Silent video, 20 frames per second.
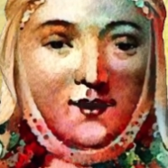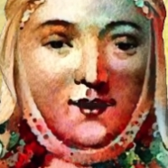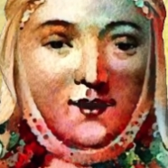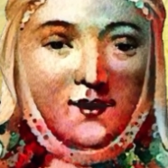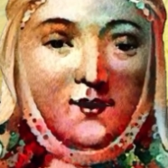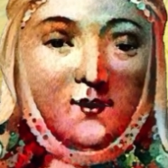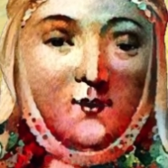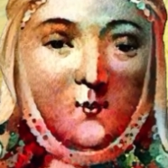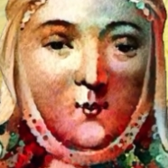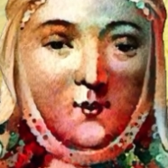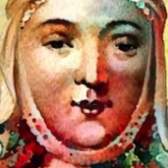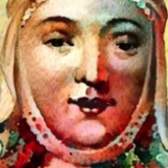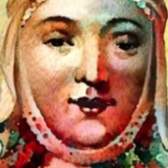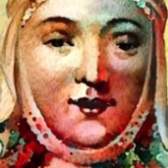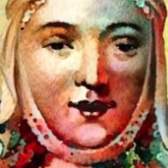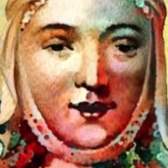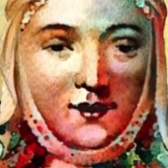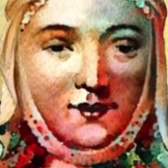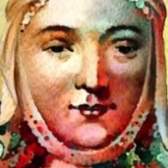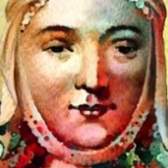Oh
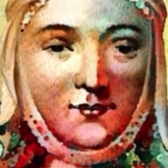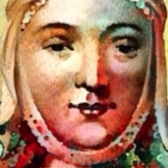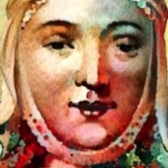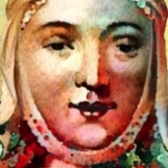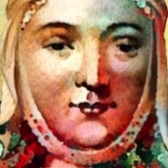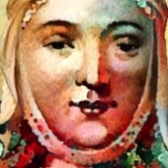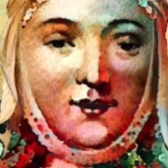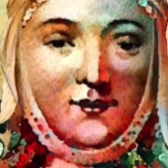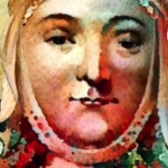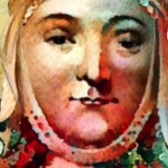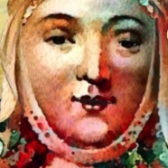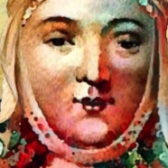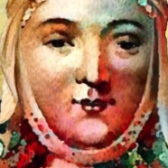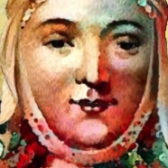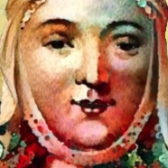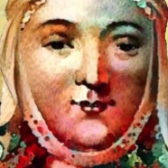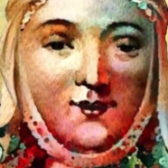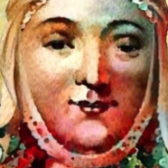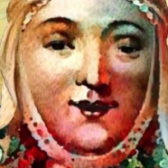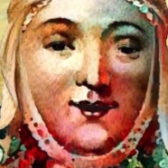yes, I forgot
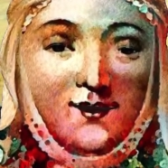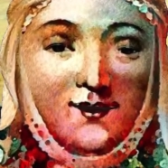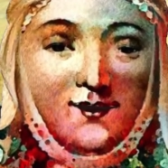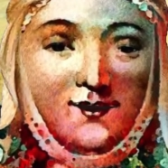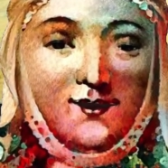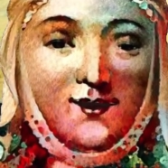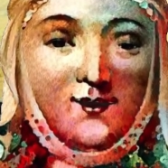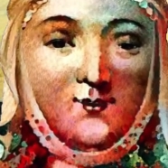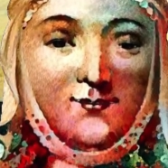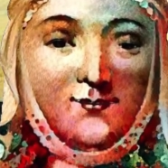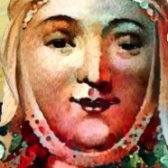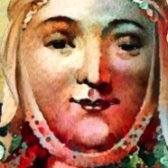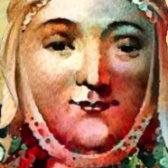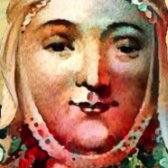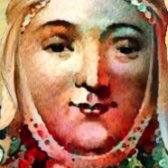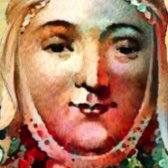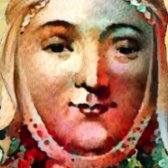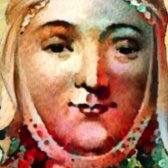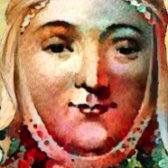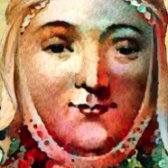to tell you
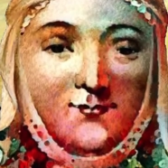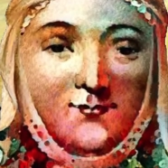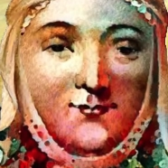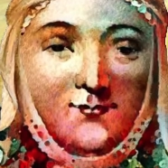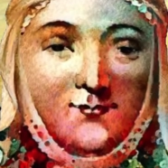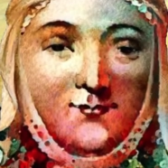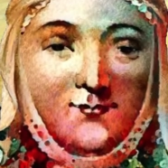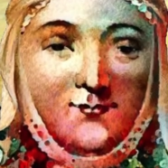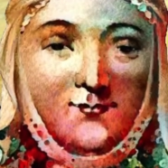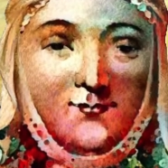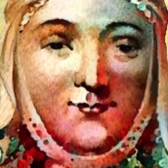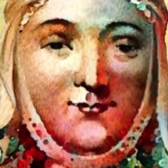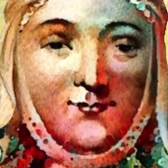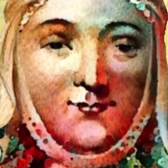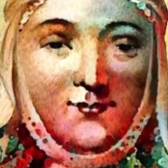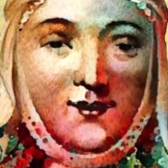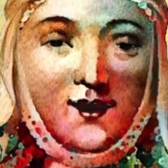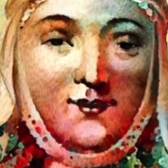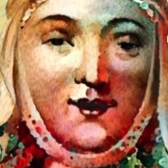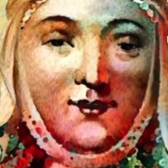something.
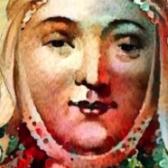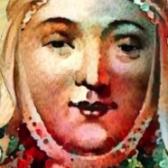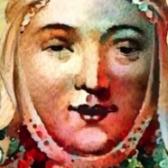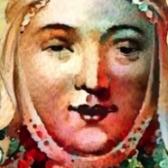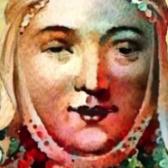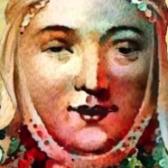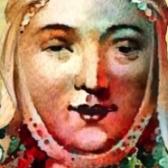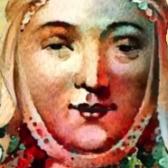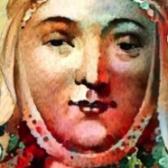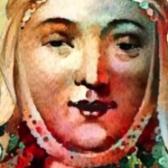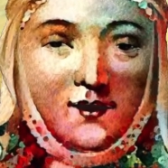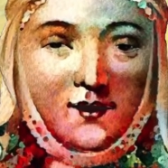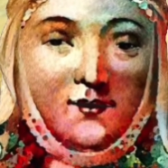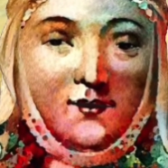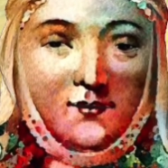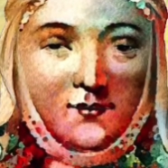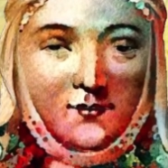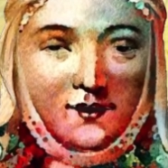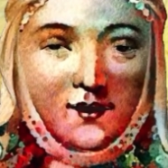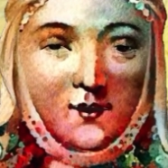Louis and I
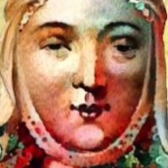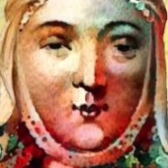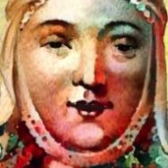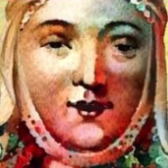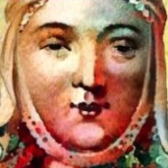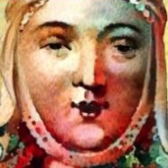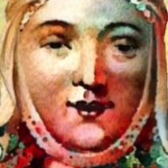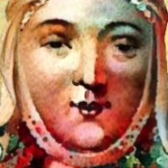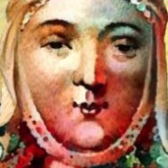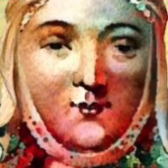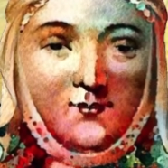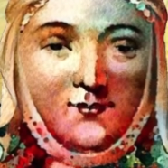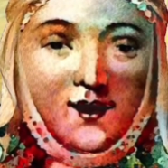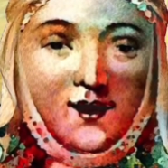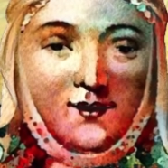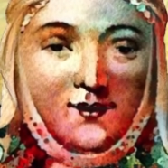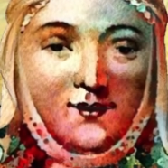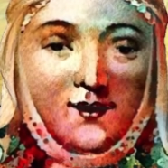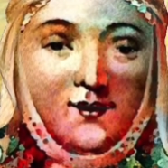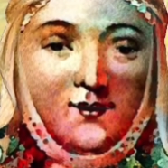also went on a
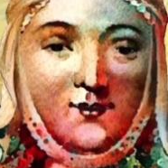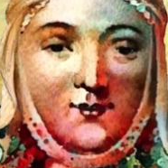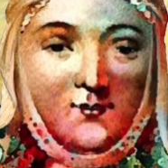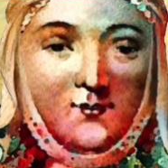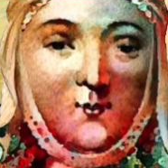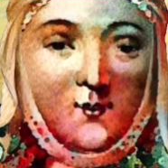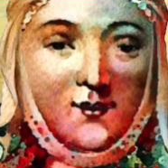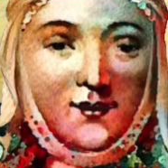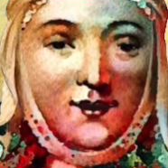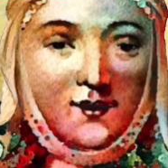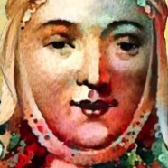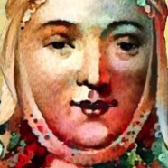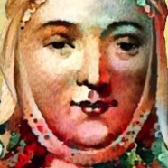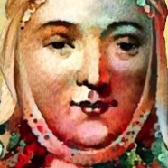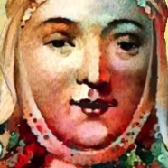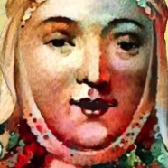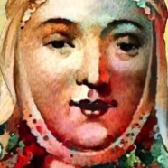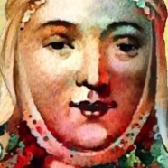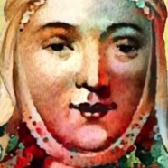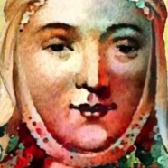crusade during this
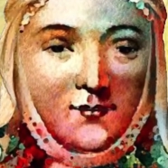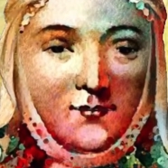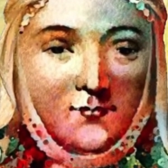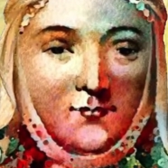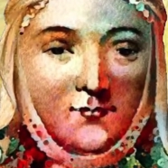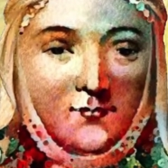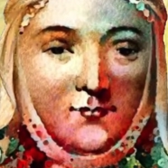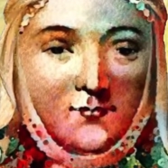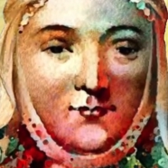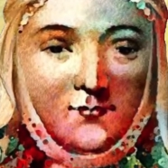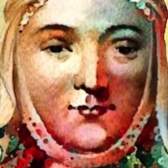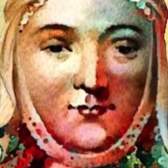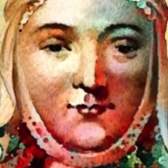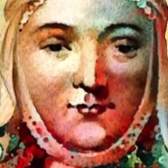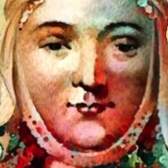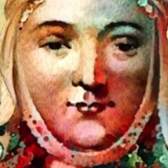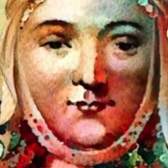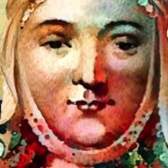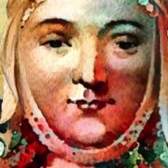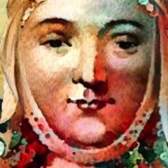time.
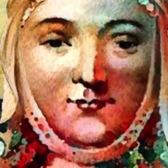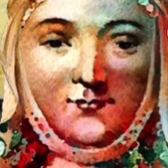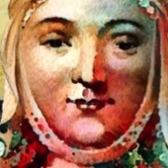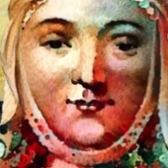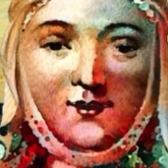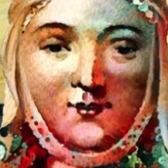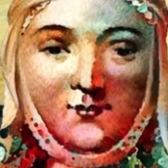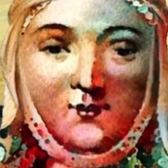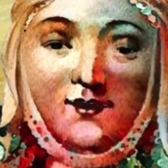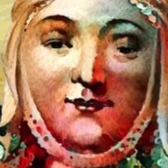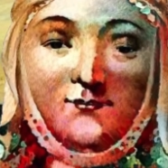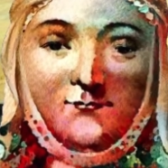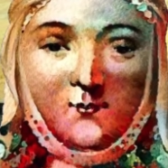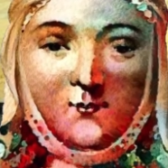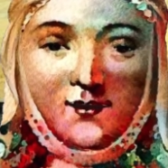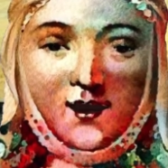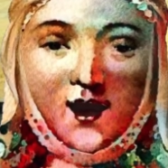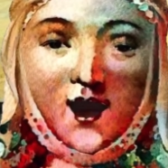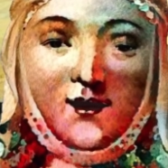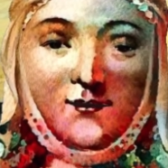We
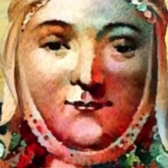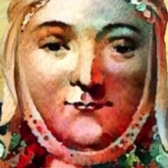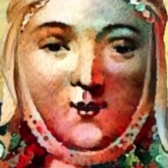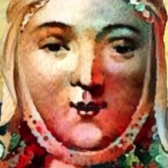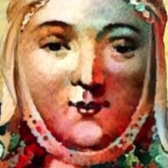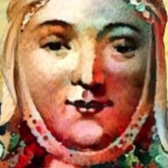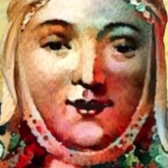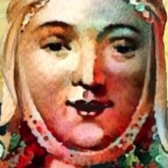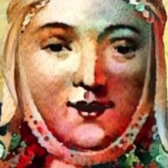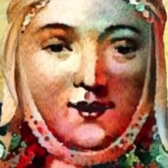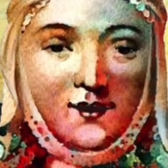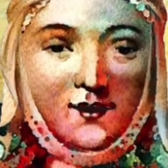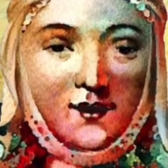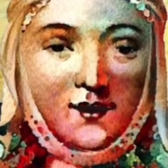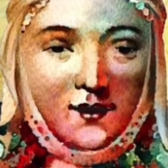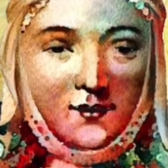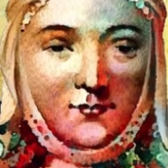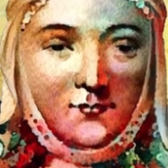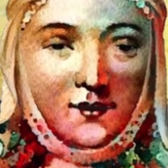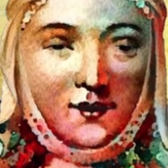traveled all the way to
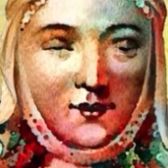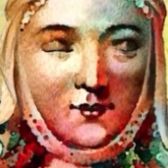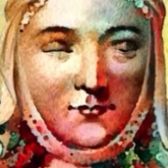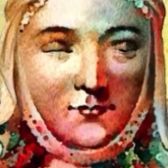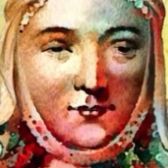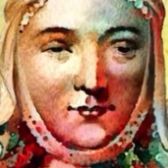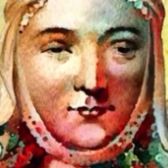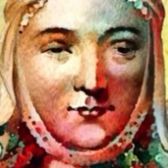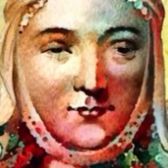Antioch.